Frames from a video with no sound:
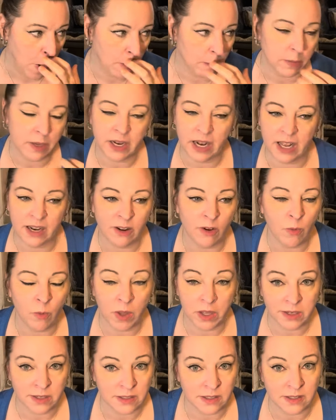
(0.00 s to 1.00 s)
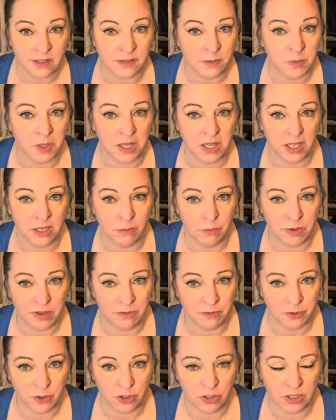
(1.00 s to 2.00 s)
but I don't want it to smell like
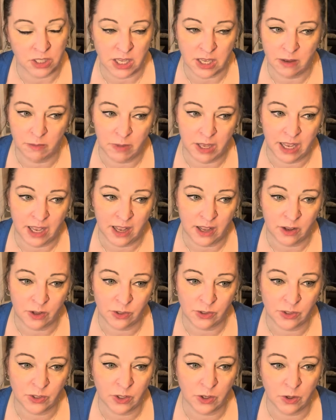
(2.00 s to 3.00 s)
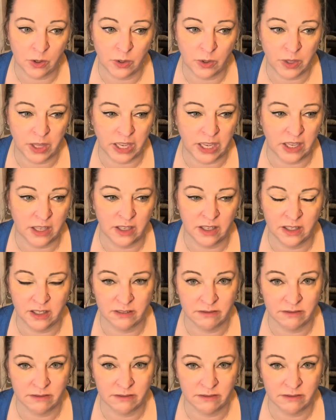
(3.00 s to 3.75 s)
beef jerky in my house. So like